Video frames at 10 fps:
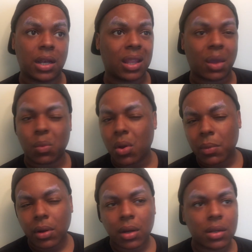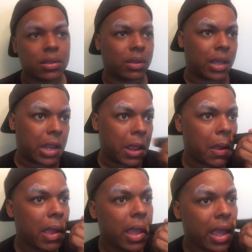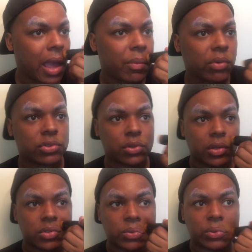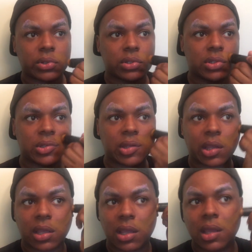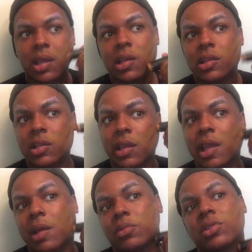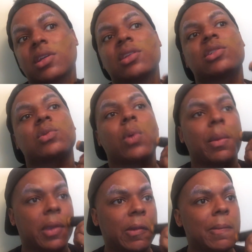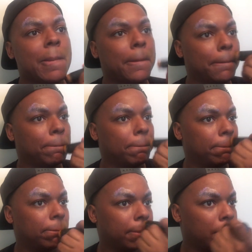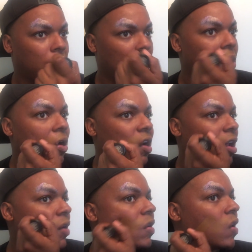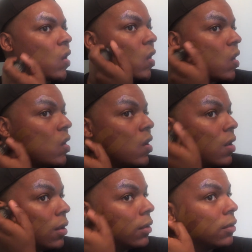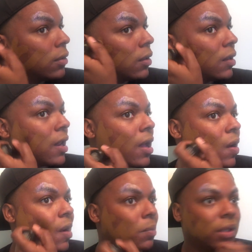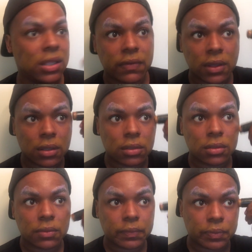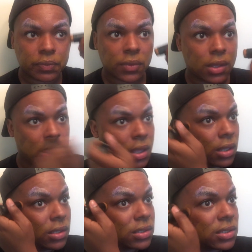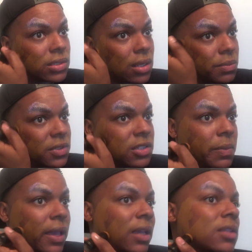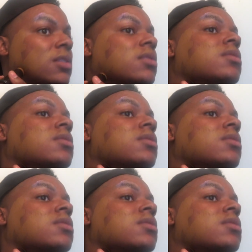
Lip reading: get it at like Walmart. You can get it at most drugstores. And I'm just gonna swipe it on. Now I'm leaving some space